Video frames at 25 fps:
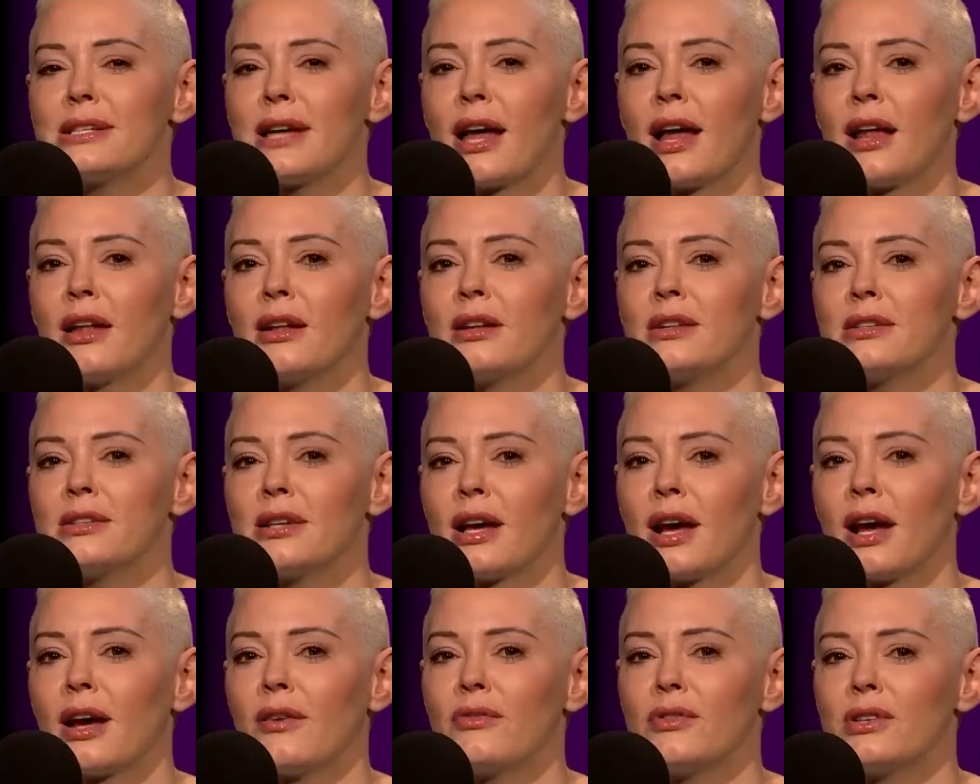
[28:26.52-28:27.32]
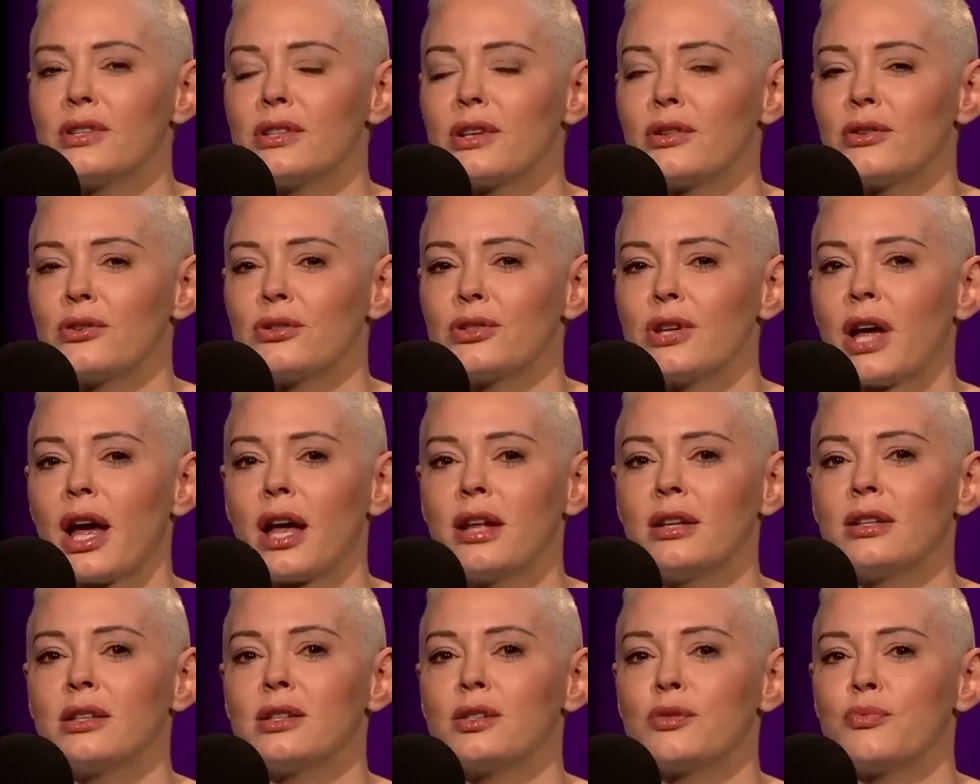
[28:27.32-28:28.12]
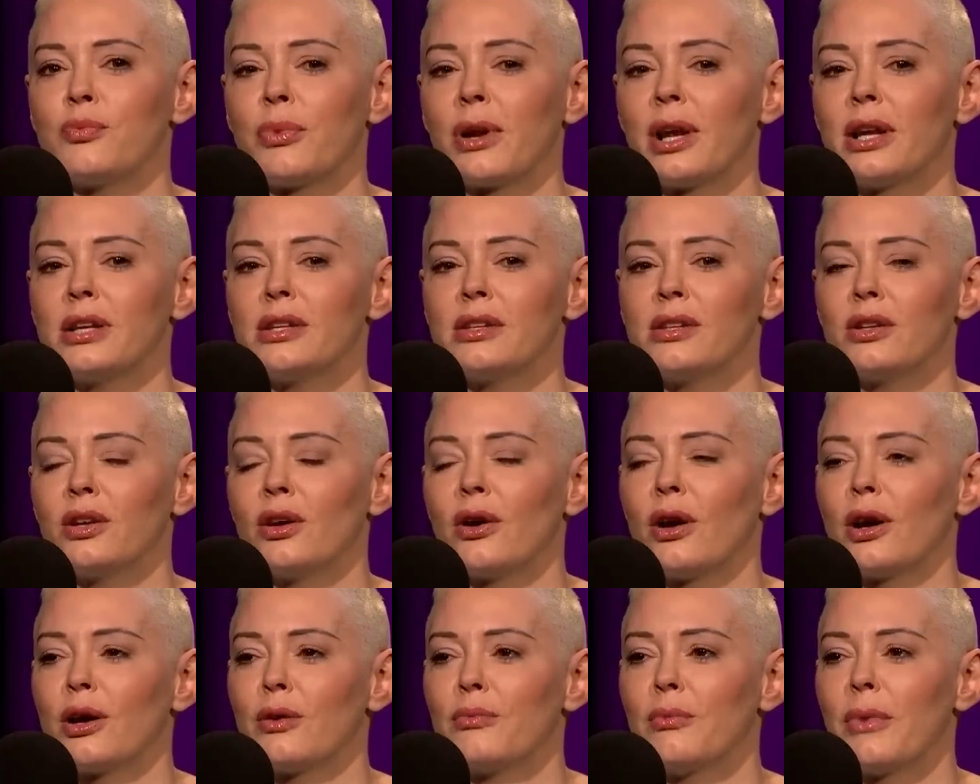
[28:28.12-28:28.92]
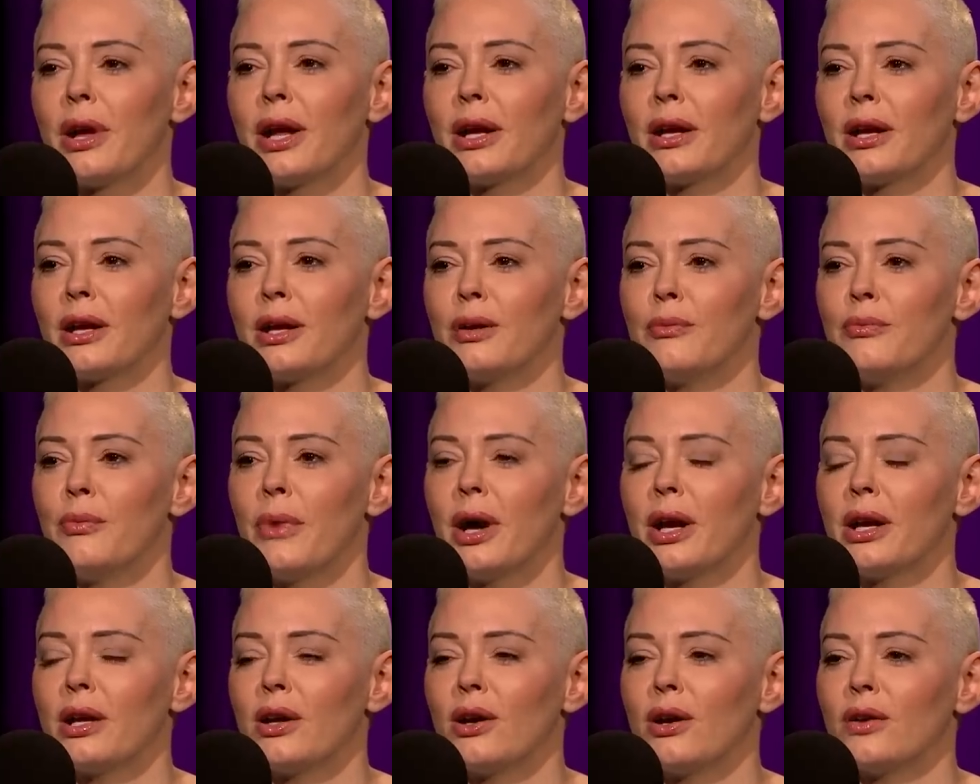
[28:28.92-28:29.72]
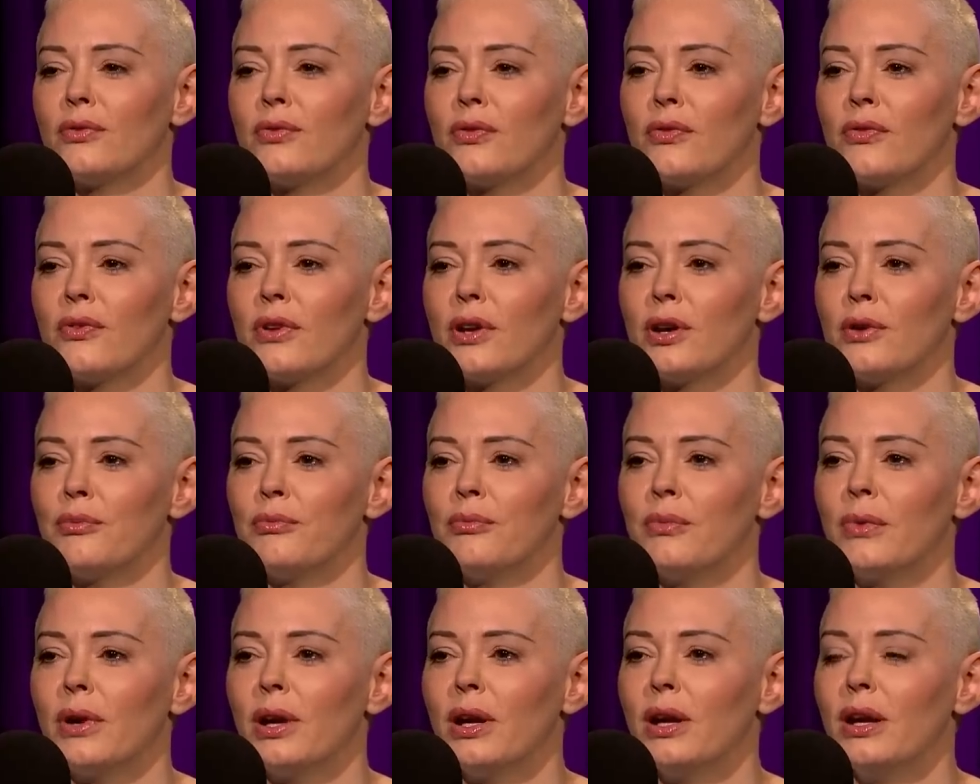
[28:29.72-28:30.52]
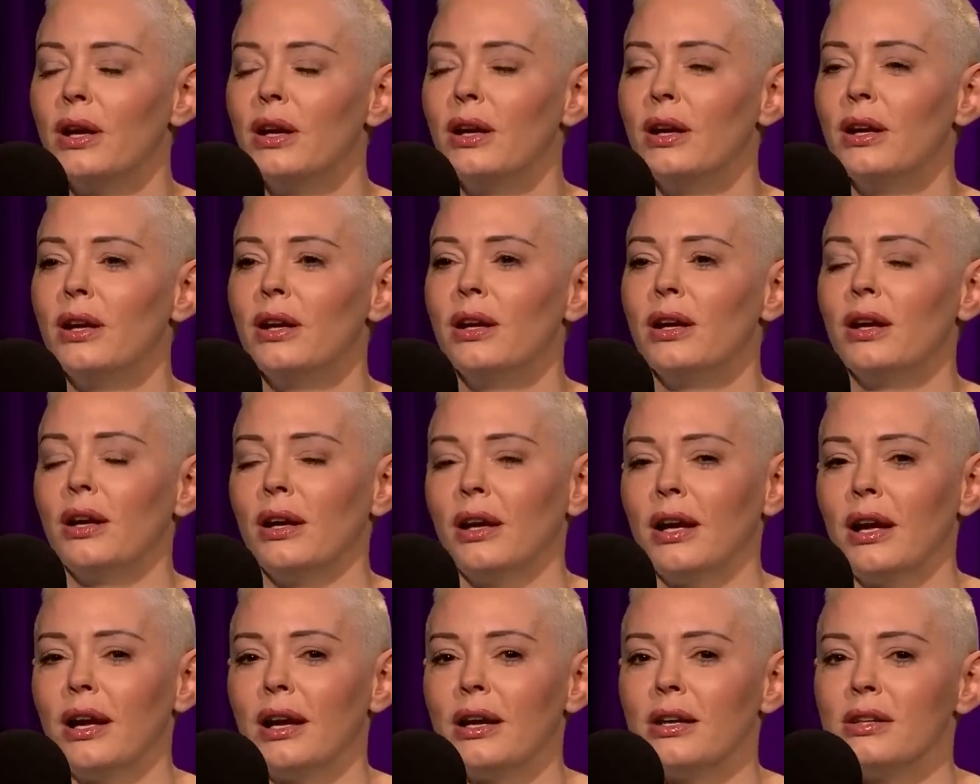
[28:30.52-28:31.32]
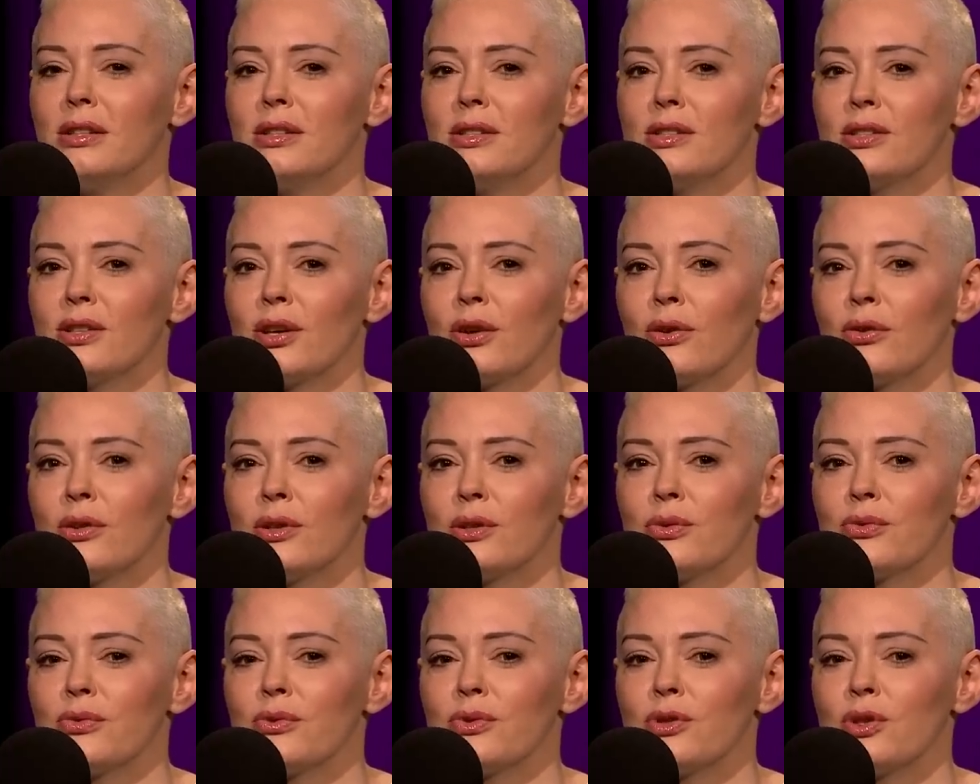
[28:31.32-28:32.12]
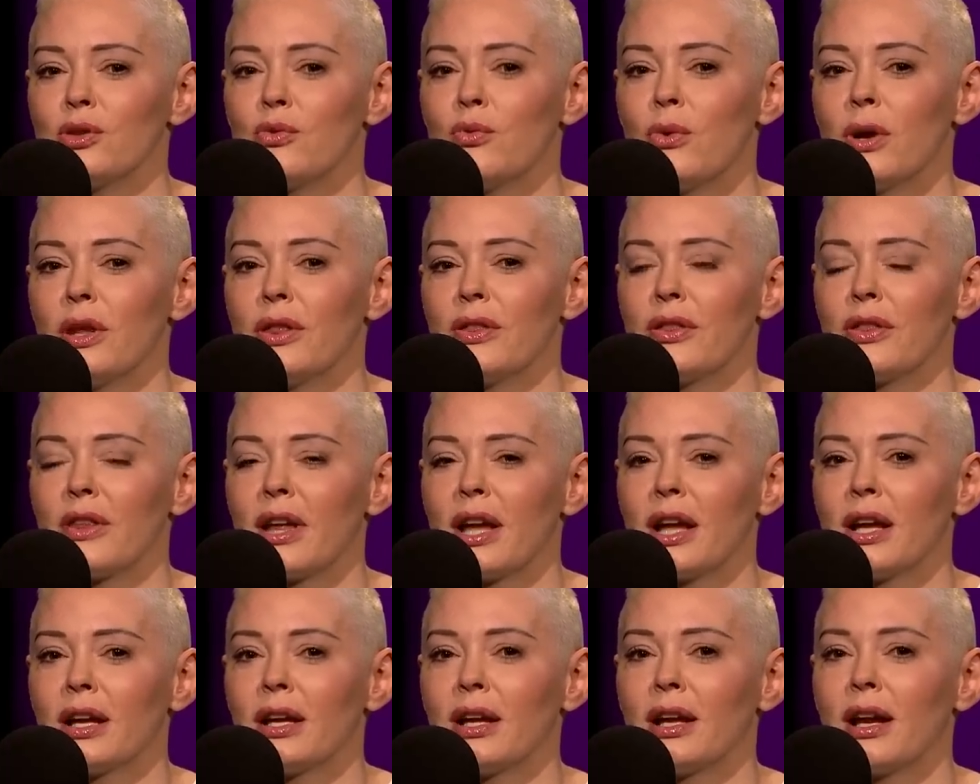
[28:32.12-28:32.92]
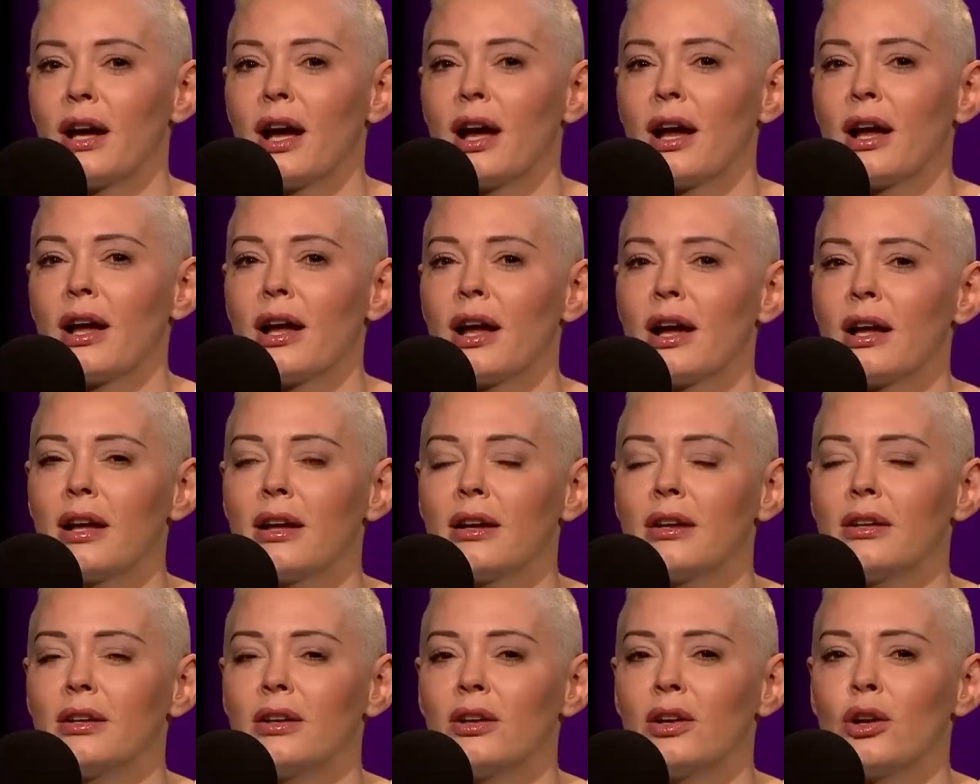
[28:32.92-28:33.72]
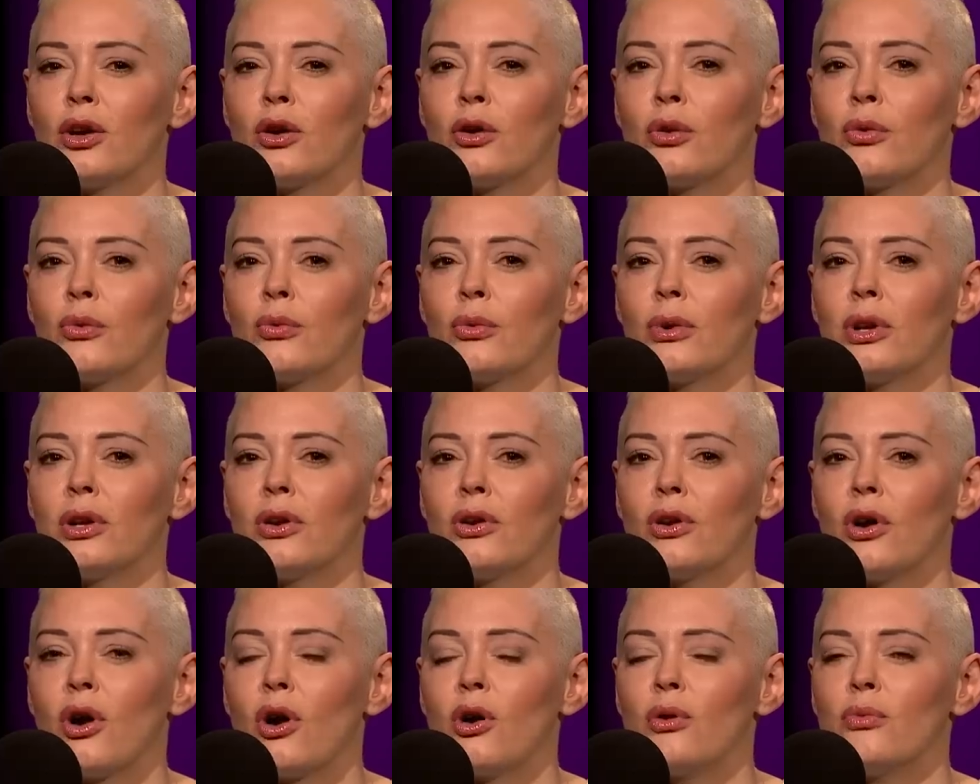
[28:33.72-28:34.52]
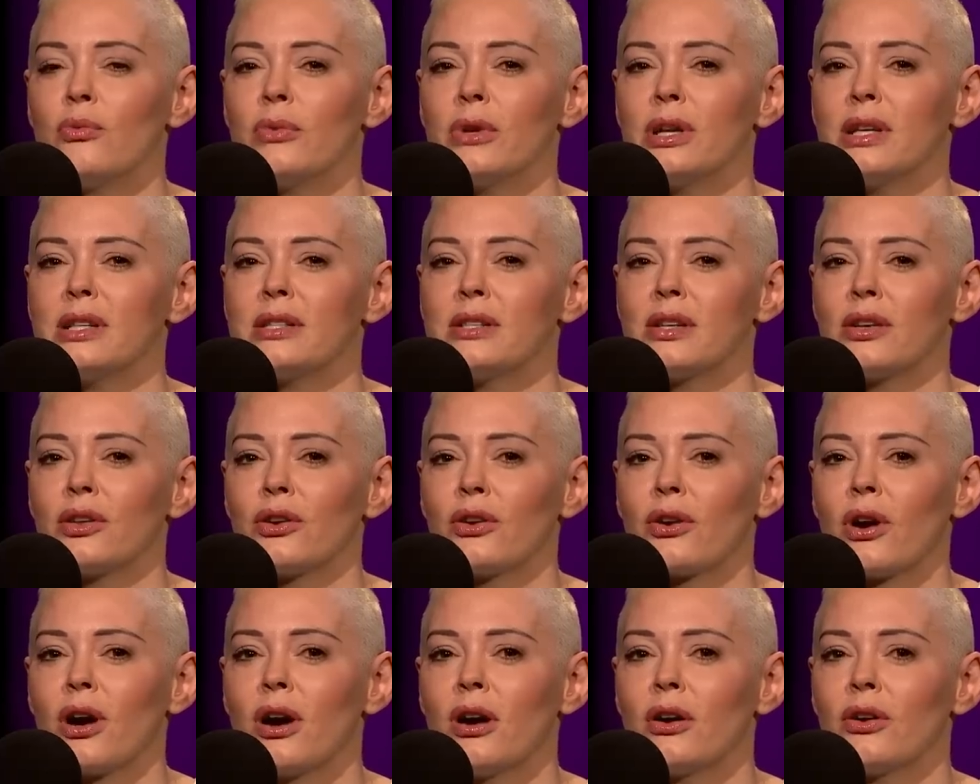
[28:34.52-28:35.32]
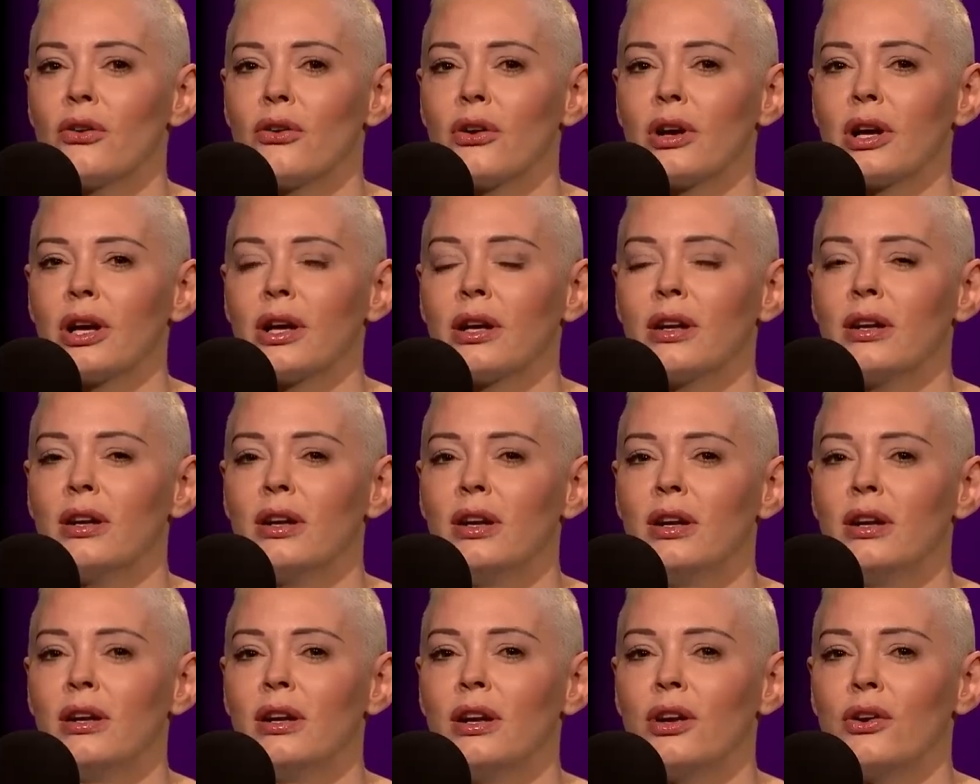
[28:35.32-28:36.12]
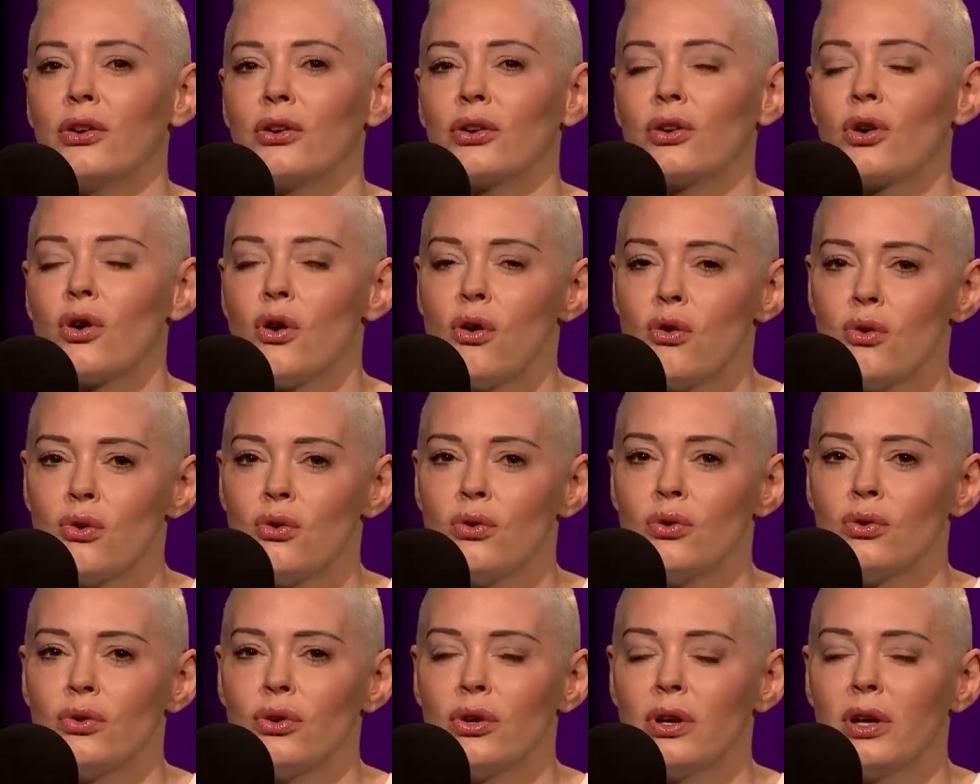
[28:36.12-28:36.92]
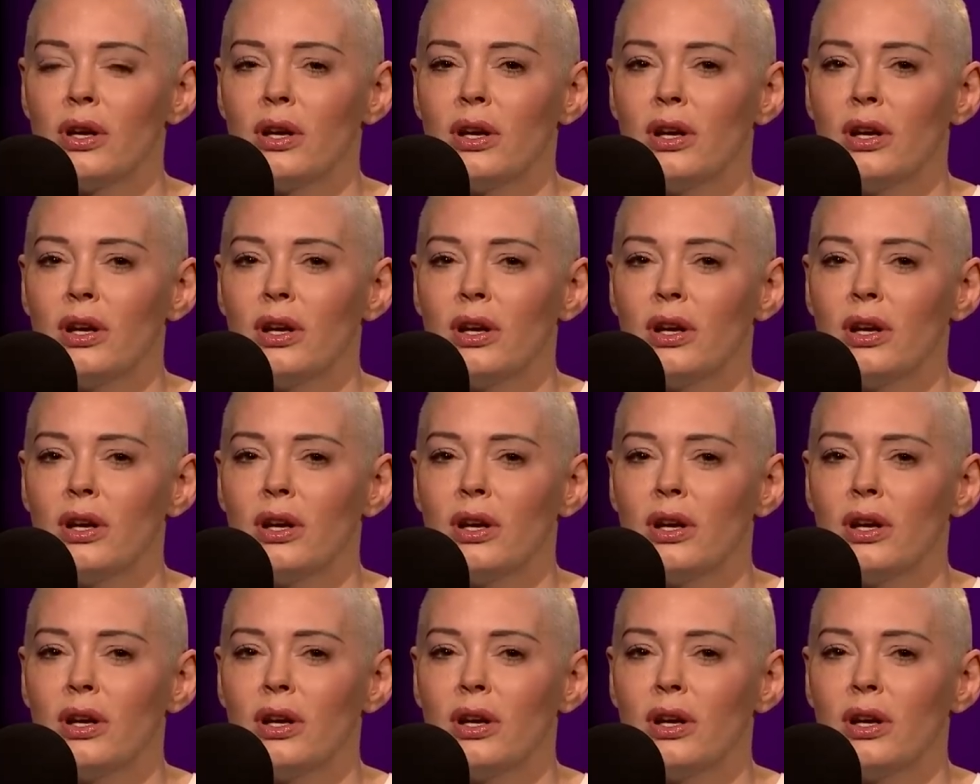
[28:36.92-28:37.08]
talents. I have these other talents, but I didn't know how to make any money off of them. And so this was the one thing. And I had, you know, when you're homeless and you're hungry and you're cold,